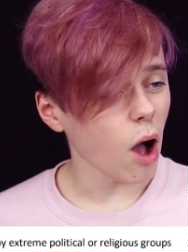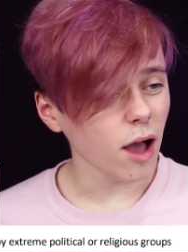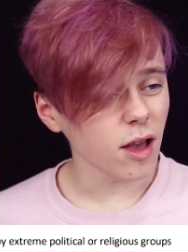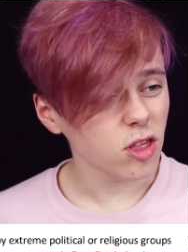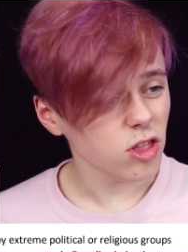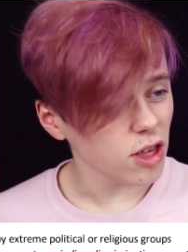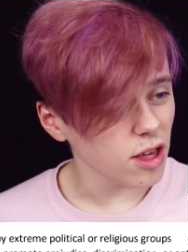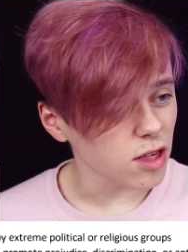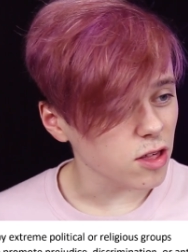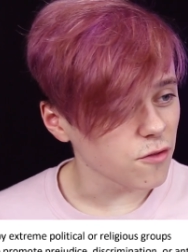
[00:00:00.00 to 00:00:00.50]

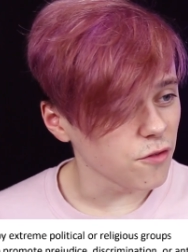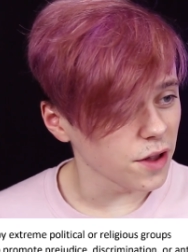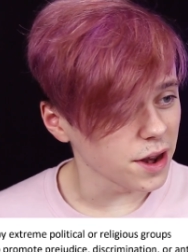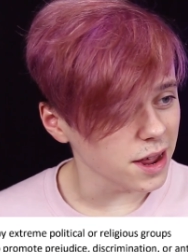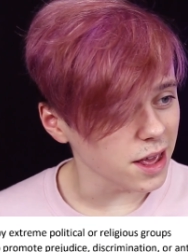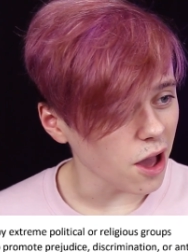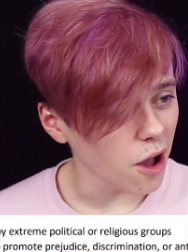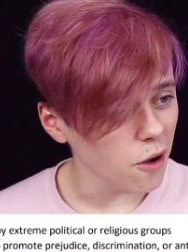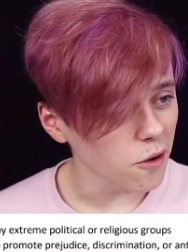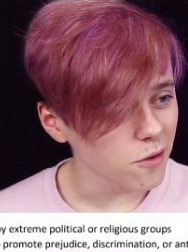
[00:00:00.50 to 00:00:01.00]
ISIS
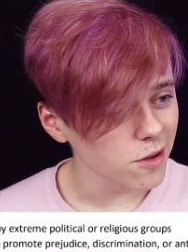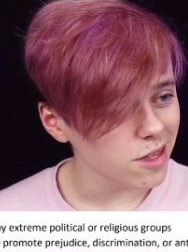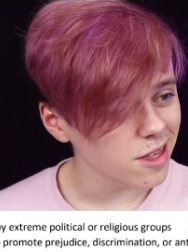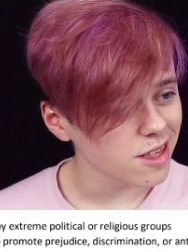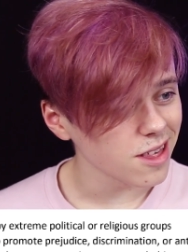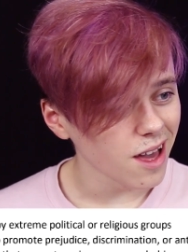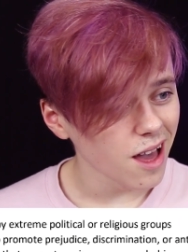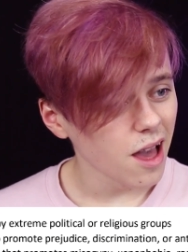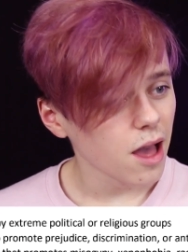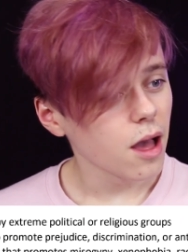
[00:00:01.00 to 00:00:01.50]

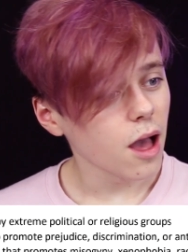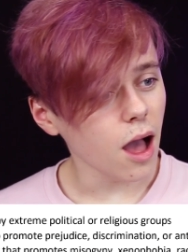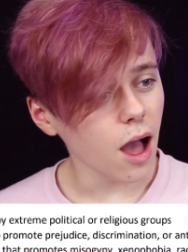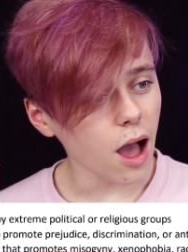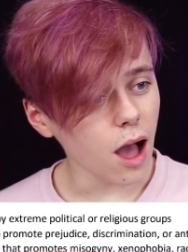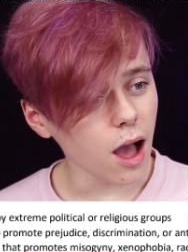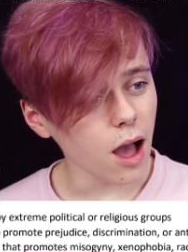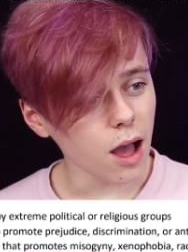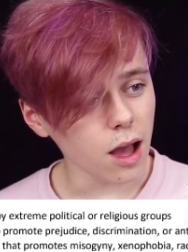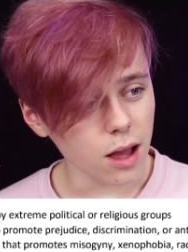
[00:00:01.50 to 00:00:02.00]
videos,
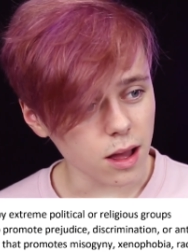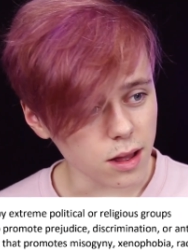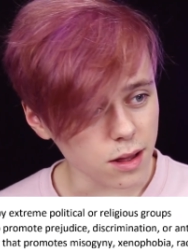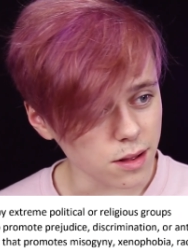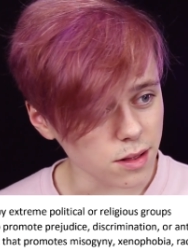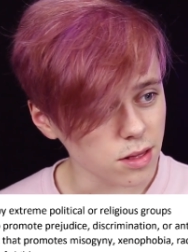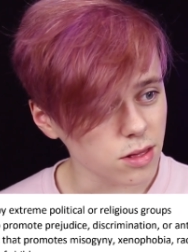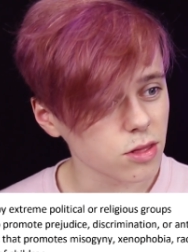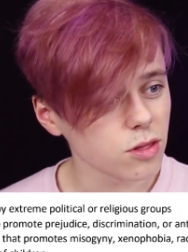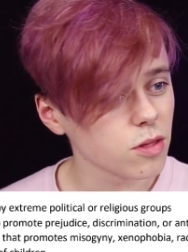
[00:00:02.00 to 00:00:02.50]

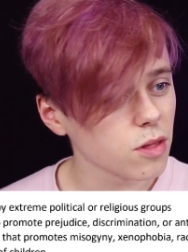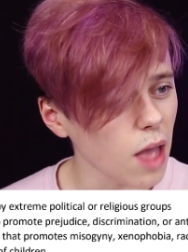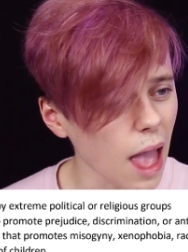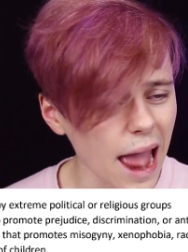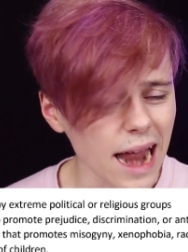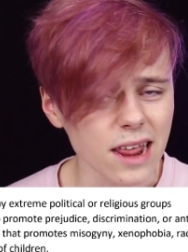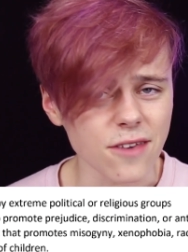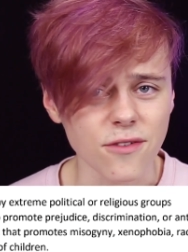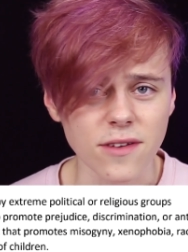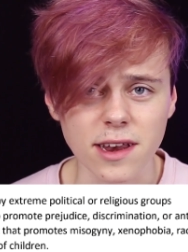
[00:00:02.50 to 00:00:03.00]

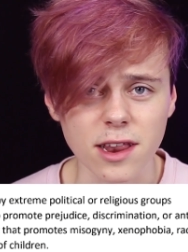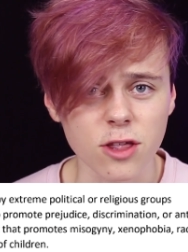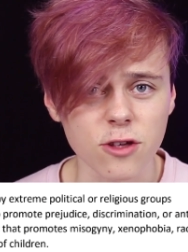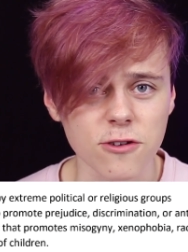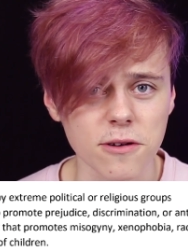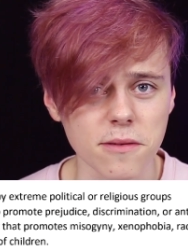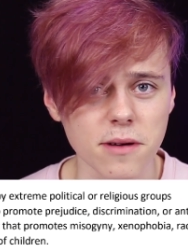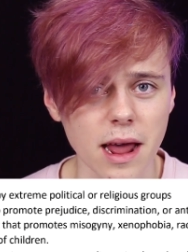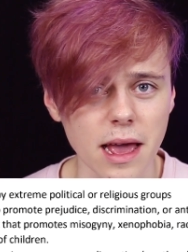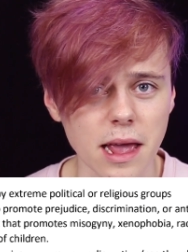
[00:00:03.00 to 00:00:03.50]
anything
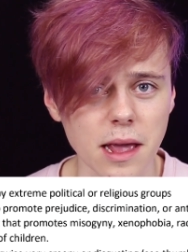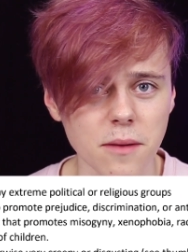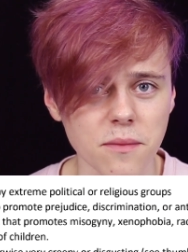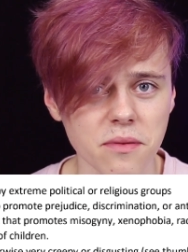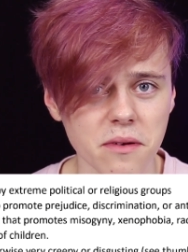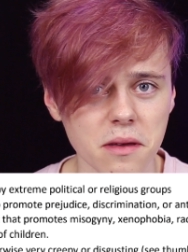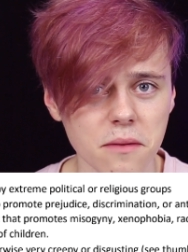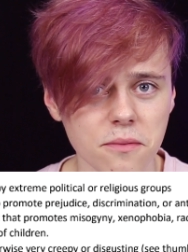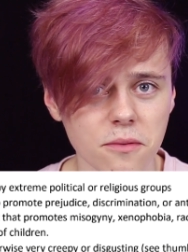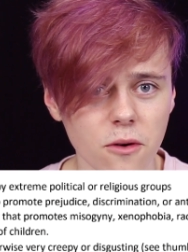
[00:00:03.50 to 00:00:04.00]
discriminating
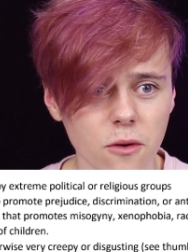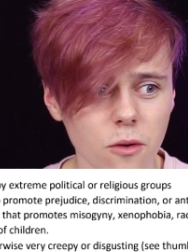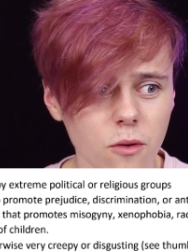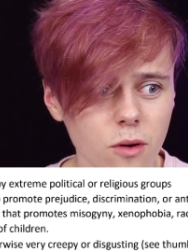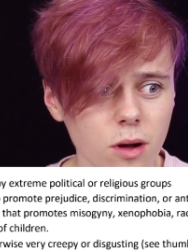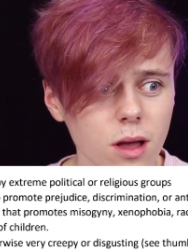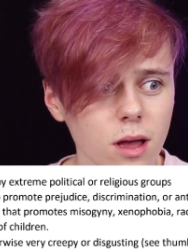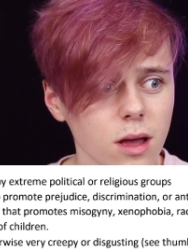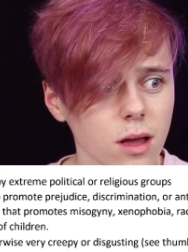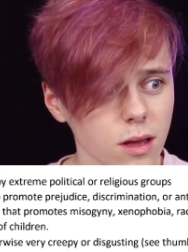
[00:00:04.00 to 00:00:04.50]

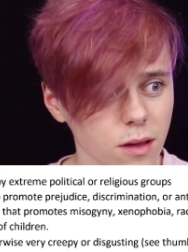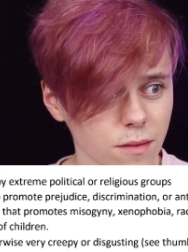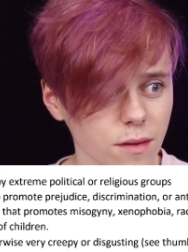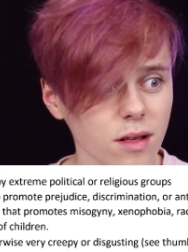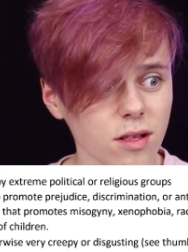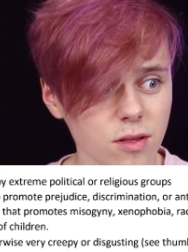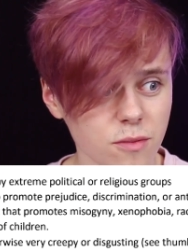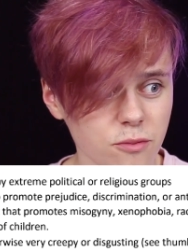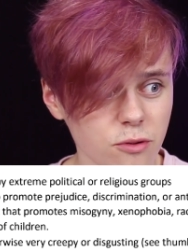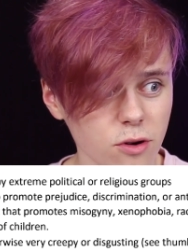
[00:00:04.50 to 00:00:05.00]
people,
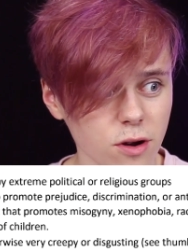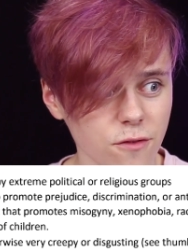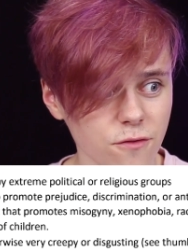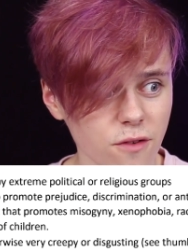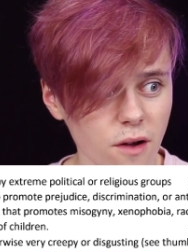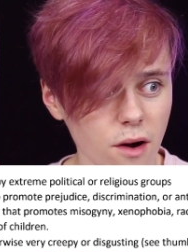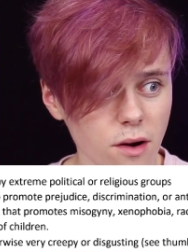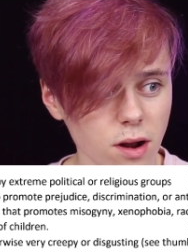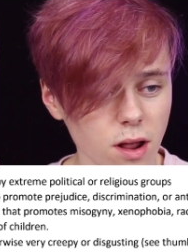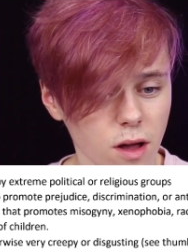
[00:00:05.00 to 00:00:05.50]
that's pretty
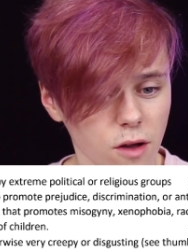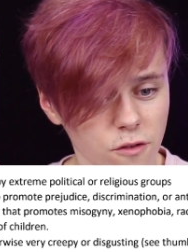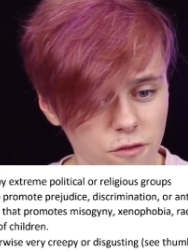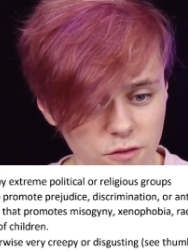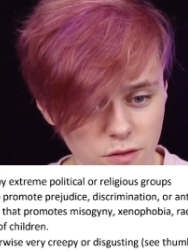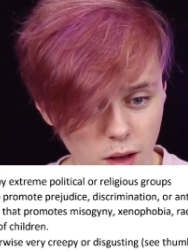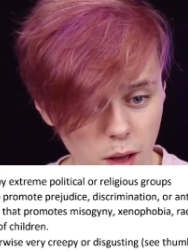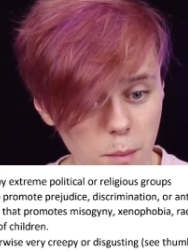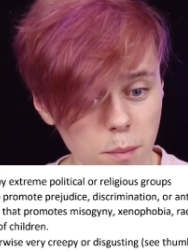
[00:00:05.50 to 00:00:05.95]
fair enough.